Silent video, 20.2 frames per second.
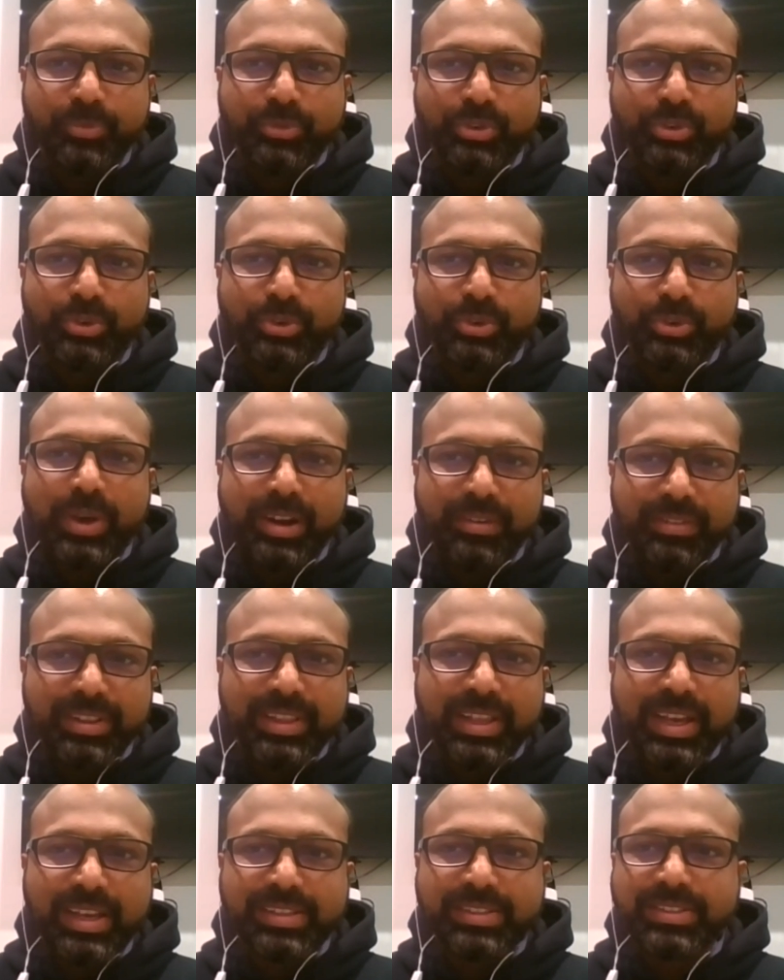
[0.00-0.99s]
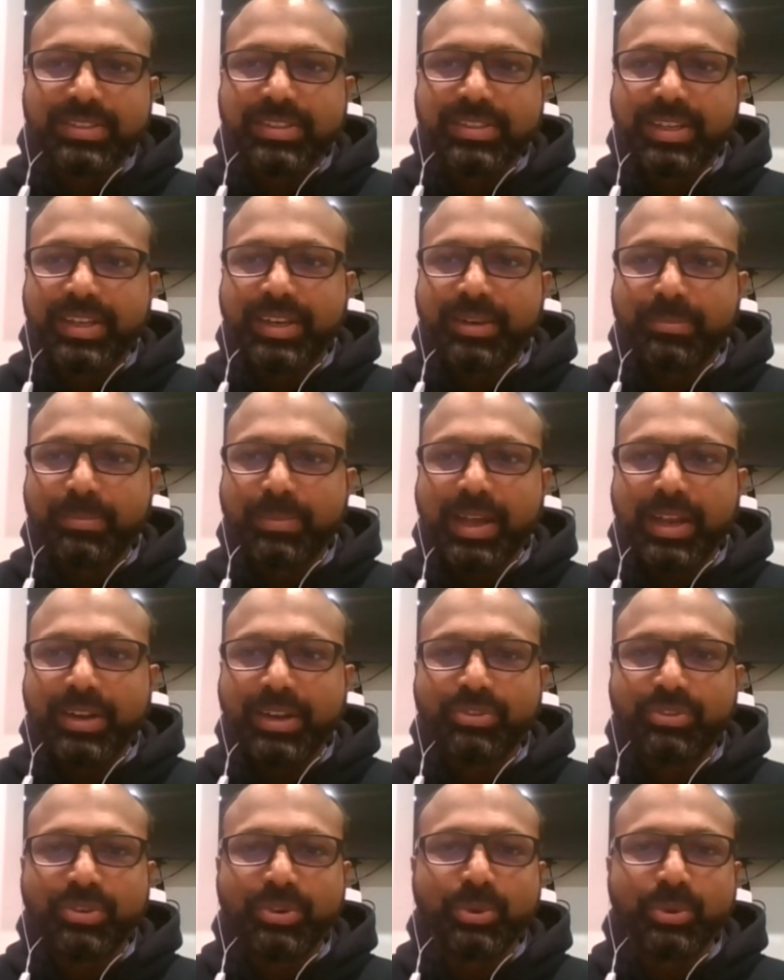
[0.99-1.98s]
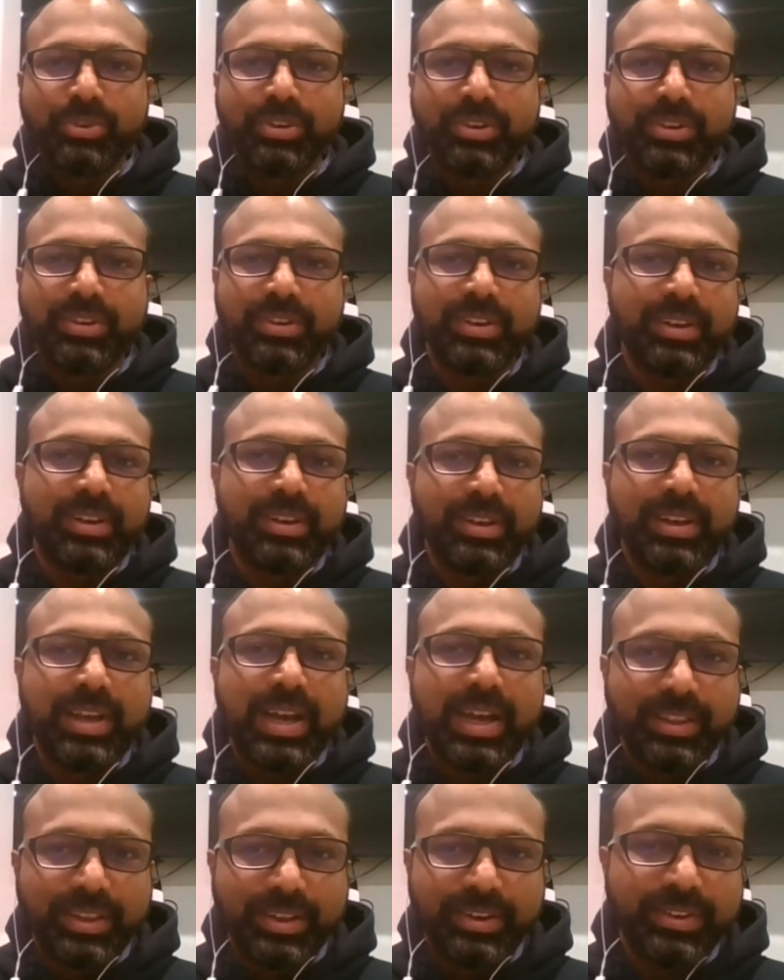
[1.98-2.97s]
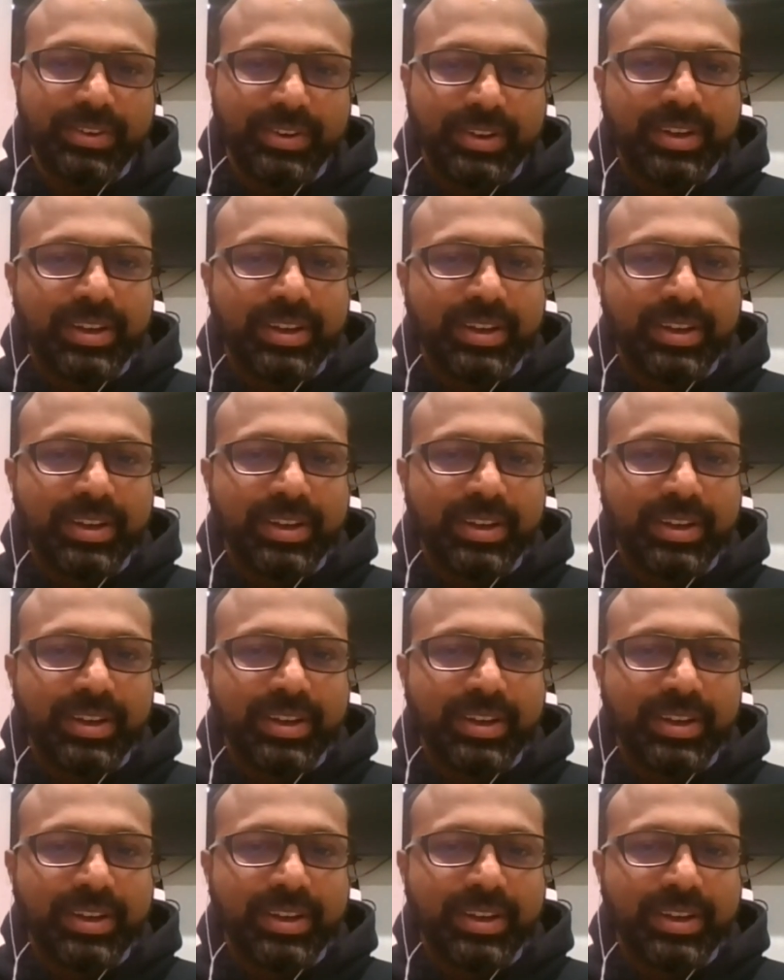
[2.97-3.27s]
So do Aravind has any plans to use it in other